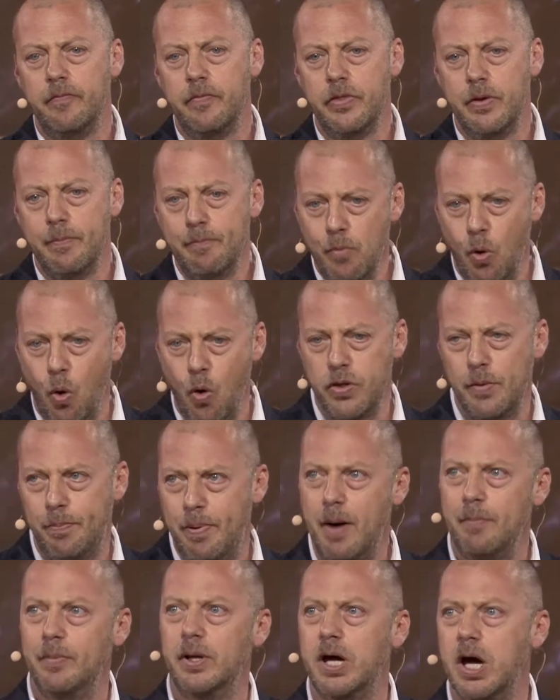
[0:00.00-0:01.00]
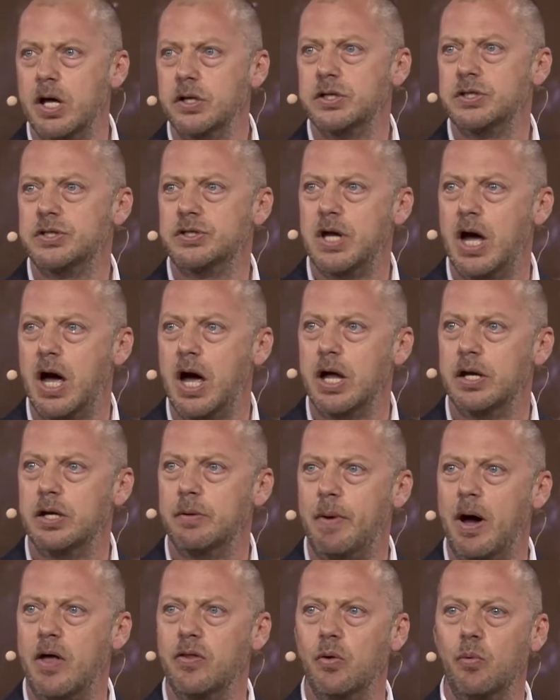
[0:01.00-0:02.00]
The more the public understand
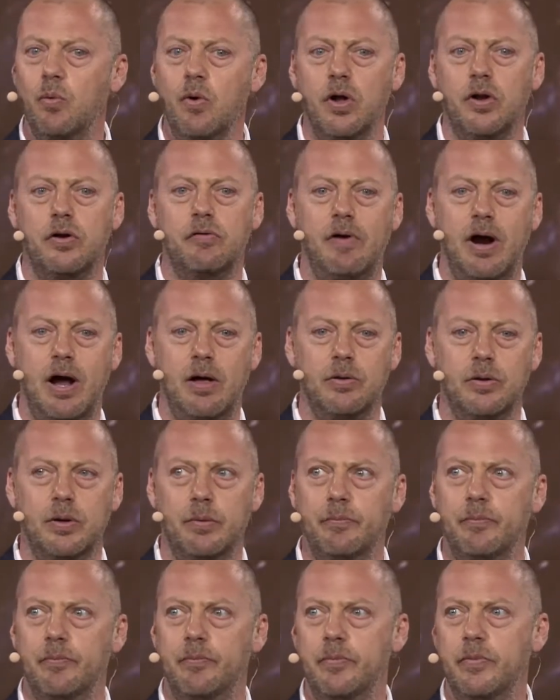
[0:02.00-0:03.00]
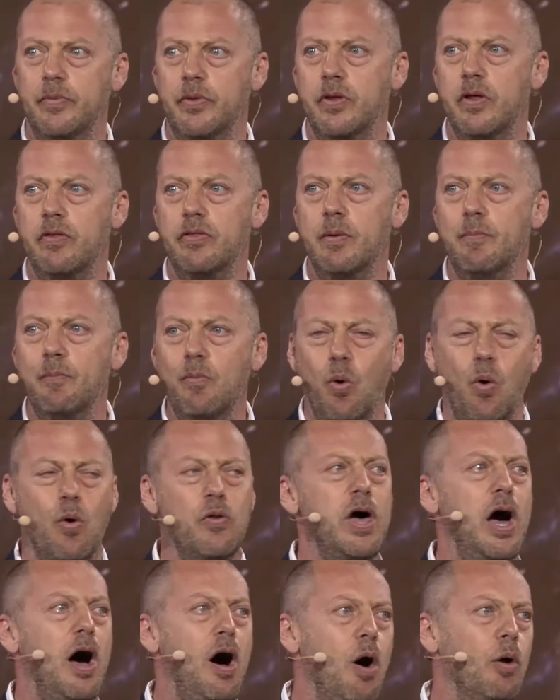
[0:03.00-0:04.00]
about the world around them, the more
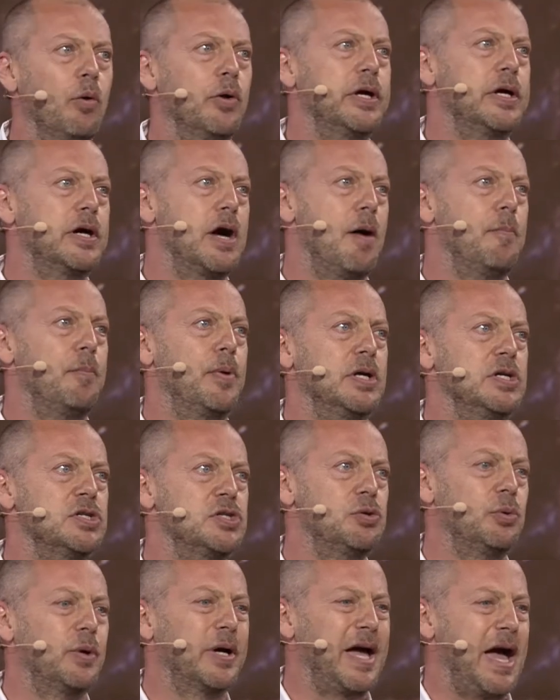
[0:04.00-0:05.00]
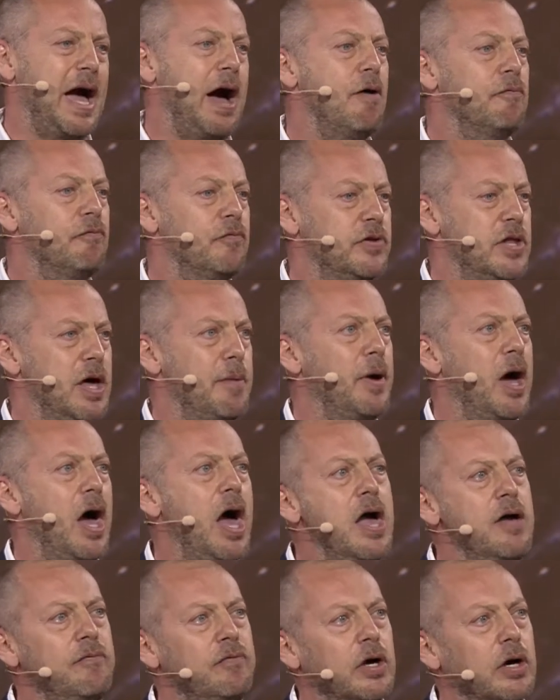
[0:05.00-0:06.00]
they're holding companies to account for their
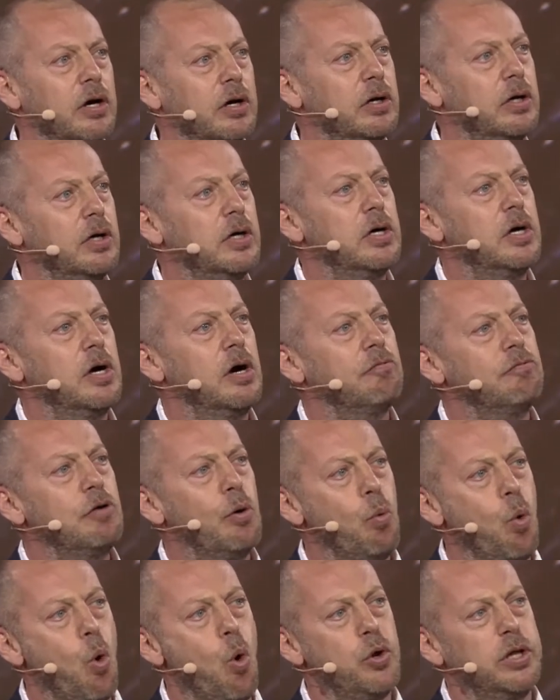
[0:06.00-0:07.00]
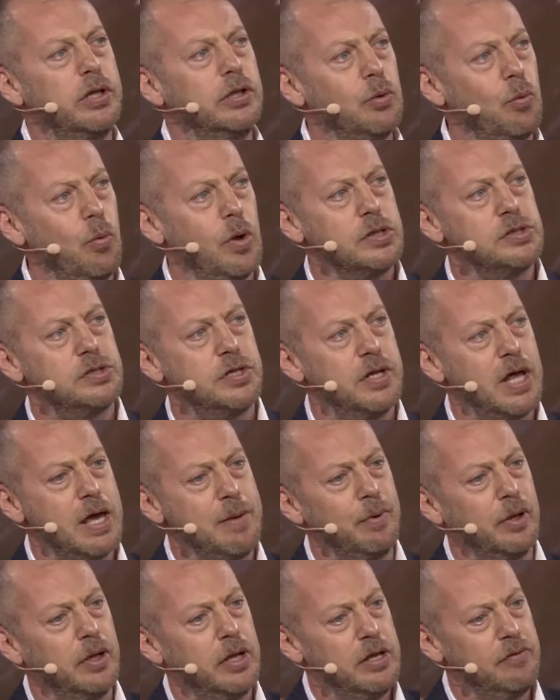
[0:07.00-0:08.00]
behavior, rewarding the ones that they
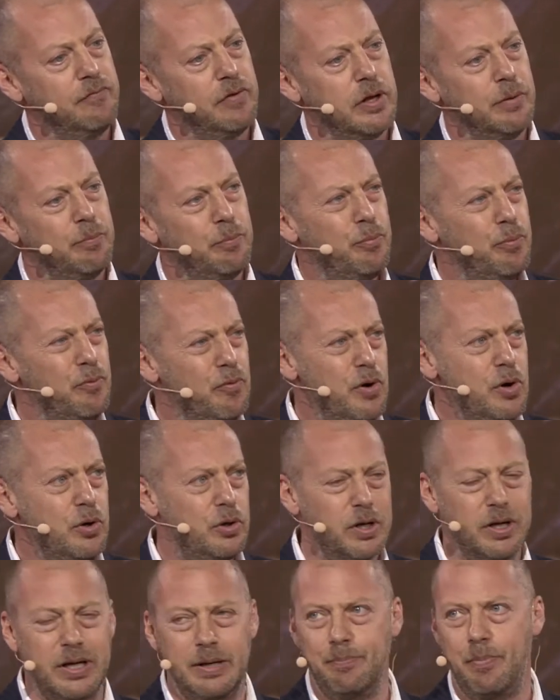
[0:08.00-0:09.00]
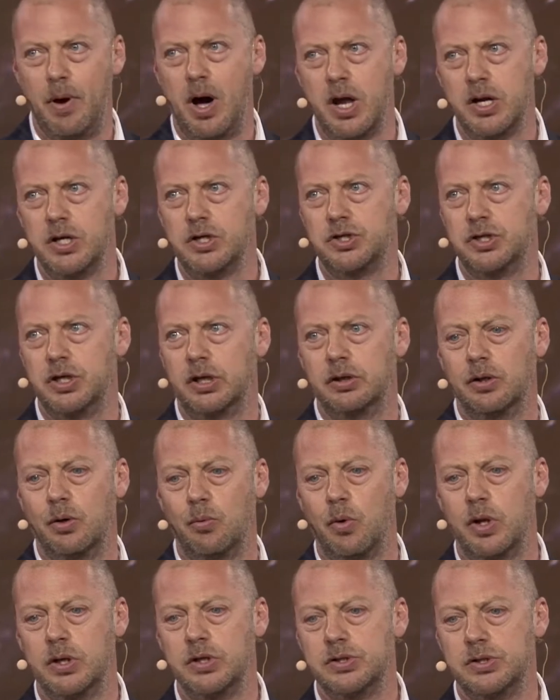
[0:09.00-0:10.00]
believe in and brutally punishing the
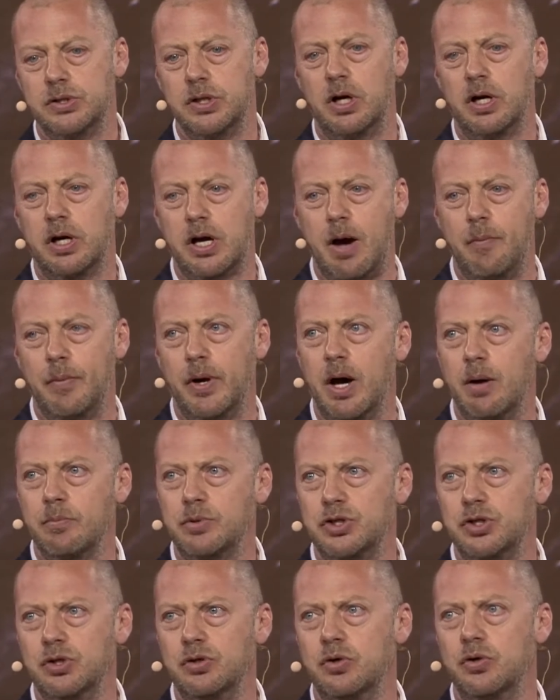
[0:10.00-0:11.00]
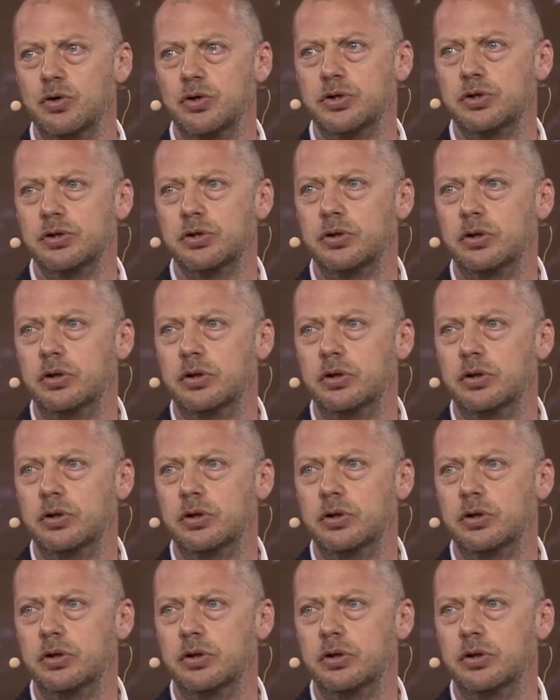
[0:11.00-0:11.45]
ones that are coming up short.